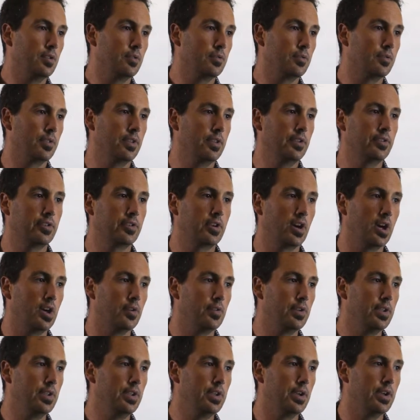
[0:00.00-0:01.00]
For this guy
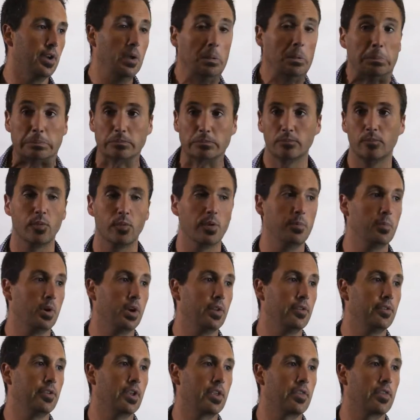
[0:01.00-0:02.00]
over here, we
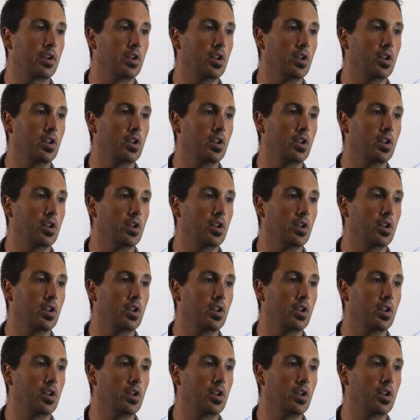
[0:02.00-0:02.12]
might say the